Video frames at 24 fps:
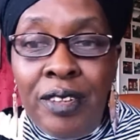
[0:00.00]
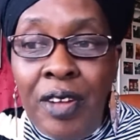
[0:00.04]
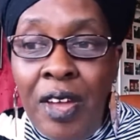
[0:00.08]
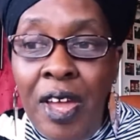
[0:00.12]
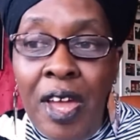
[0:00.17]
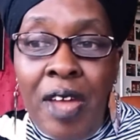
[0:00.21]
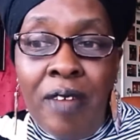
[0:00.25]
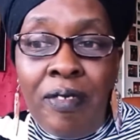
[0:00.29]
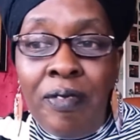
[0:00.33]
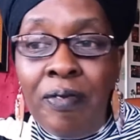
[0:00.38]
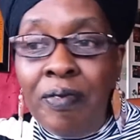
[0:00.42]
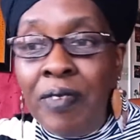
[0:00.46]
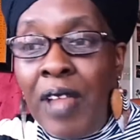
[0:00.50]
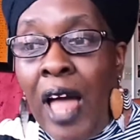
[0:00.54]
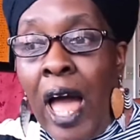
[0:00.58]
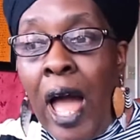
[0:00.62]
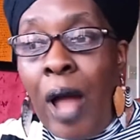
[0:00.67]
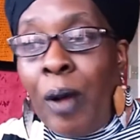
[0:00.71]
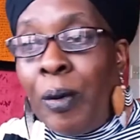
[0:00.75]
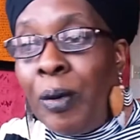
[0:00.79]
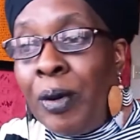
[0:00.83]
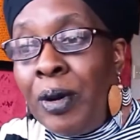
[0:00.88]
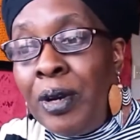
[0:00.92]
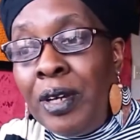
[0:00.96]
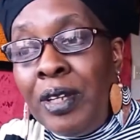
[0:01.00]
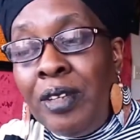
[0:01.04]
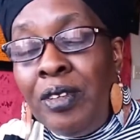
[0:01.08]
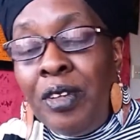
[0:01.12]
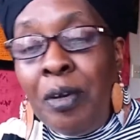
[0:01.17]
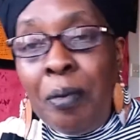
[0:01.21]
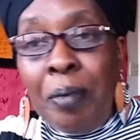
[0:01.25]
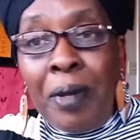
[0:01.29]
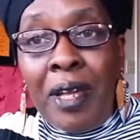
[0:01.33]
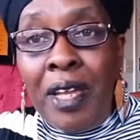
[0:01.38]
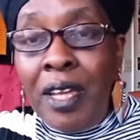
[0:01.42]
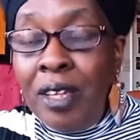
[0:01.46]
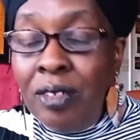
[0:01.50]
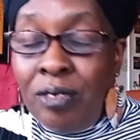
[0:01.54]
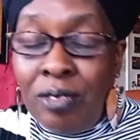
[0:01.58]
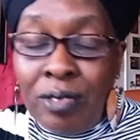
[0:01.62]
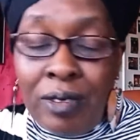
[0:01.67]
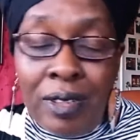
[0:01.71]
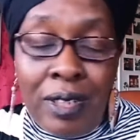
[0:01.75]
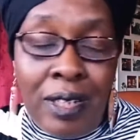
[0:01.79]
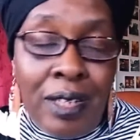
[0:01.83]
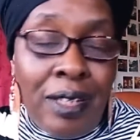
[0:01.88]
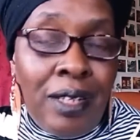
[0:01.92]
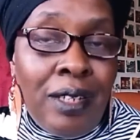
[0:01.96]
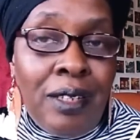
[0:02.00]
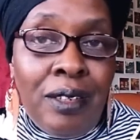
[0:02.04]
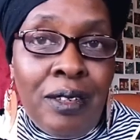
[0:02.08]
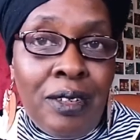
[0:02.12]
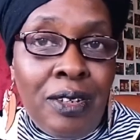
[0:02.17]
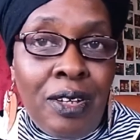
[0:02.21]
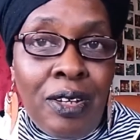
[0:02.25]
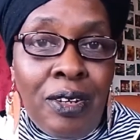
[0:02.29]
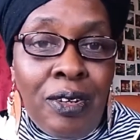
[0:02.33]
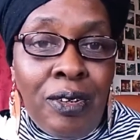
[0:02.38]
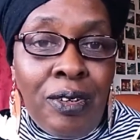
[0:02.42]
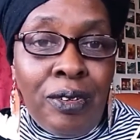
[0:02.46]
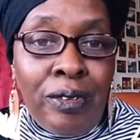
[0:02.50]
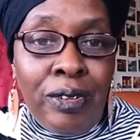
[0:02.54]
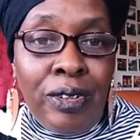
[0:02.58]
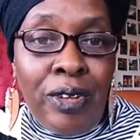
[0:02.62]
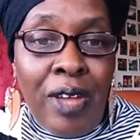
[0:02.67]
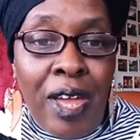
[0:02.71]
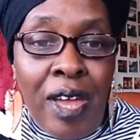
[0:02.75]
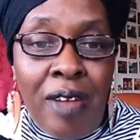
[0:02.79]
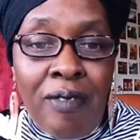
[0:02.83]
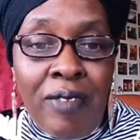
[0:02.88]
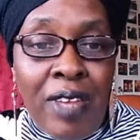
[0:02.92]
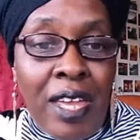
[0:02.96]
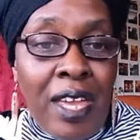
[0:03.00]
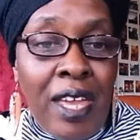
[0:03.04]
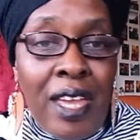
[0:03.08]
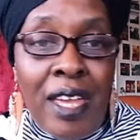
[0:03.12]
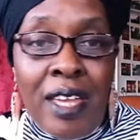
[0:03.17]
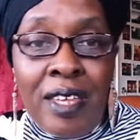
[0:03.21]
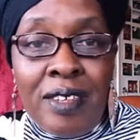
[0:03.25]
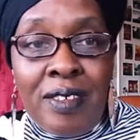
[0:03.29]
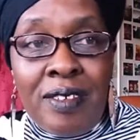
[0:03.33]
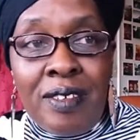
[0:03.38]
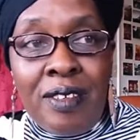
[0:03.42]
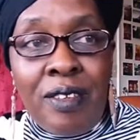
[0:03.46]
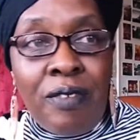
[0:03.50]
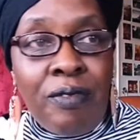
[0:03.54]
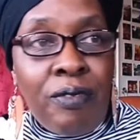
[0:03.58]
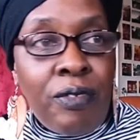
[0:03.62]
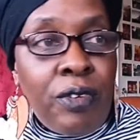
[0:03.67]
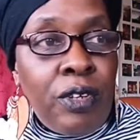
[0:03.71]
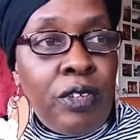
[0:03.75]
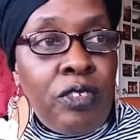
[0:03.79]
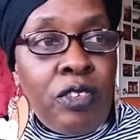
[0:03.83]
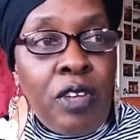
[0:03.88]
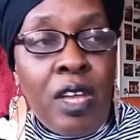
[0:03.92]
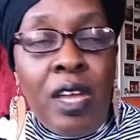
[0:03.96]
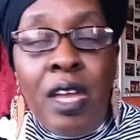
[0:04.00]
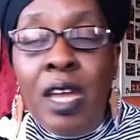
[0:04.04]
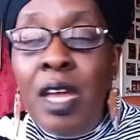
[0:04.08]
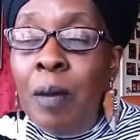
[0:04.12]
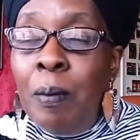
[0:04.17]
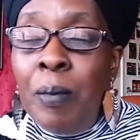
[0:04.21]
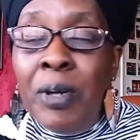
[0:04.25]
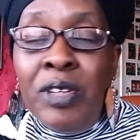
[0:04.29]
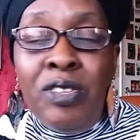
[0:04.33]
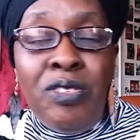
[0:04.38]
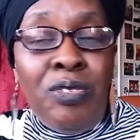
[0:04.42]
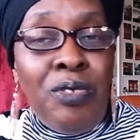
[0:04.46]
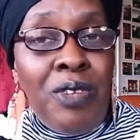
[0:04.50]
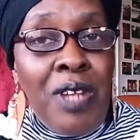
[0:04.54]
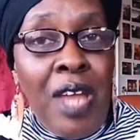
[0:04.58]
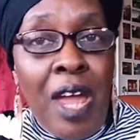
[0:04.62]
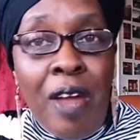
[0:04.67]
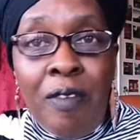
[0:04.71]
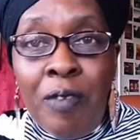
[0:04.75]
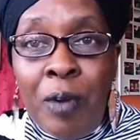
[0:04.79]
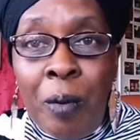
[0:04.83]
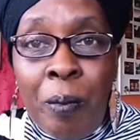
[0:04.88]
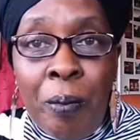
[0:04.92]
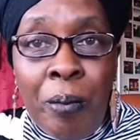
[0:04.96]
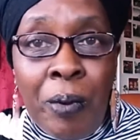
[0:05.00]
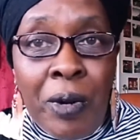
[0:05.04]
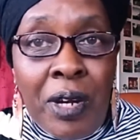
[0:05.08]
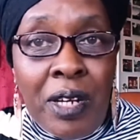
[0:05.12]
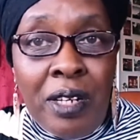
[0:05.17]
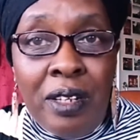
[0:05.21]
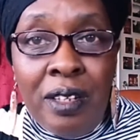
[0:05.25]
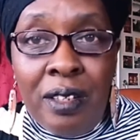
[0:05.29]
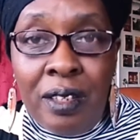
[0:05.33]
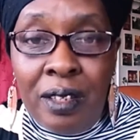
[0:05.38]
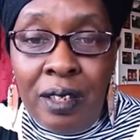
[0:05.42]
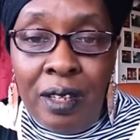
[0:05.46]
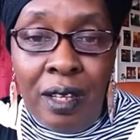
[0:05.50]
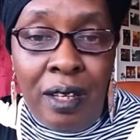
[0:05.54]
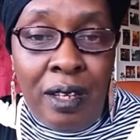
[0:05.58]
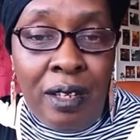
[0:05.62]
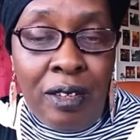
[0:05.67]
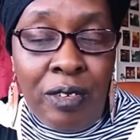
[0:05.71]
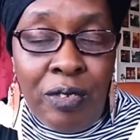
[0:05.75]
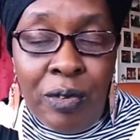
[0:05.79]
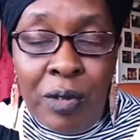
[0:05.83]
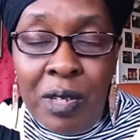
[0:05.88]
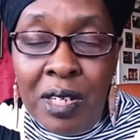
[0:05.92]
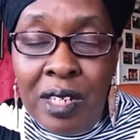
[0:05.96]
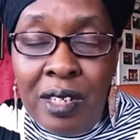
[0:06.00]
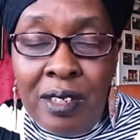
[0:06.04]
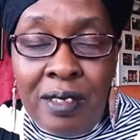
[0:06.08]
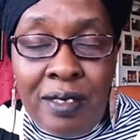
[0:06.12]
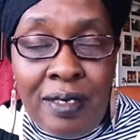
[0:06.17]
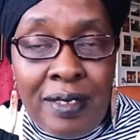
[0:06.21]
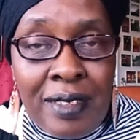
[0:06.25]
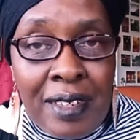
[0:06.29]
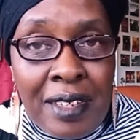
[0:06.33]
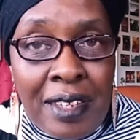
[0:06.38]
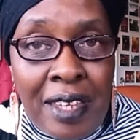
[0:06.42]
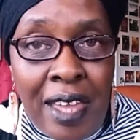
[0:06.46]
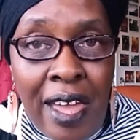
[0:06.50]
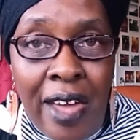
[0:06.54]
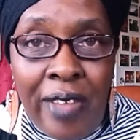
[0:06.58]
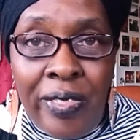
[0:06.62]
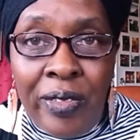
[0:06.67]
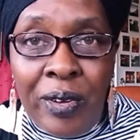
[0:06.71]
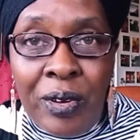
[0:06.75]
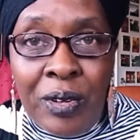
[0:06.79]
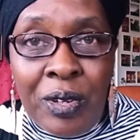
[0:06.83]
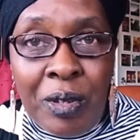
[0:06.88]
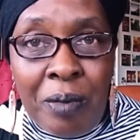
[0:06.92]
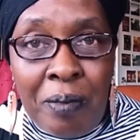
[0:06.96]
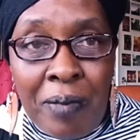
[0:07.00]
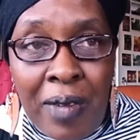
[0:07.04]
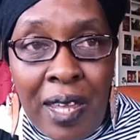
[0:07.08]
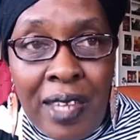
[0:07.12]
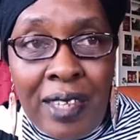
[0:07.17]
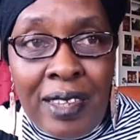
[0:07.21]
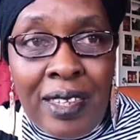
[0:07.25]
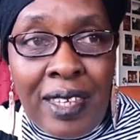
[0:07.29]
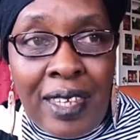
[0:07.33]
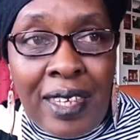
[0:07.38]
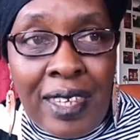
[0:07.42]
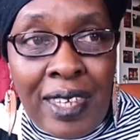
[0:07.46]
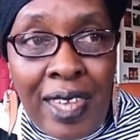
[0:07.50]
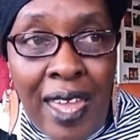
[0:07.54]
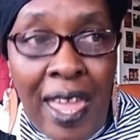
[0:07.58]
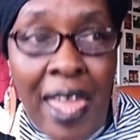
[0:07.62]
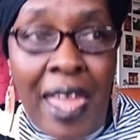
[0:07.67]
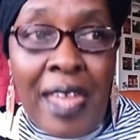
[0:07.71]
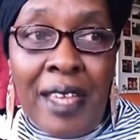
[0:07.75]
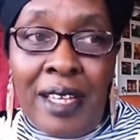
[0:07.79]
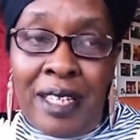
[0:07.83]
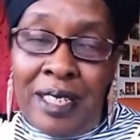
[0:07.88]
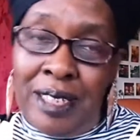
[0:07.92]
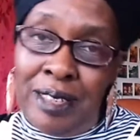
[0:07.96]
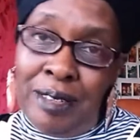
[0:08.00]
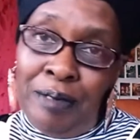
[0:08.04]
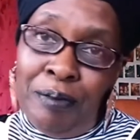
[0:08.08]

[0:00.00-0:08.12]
You have flour in your pantry. You know, you have eggs in the fridge. But you never bring the ingredients together to make the cake.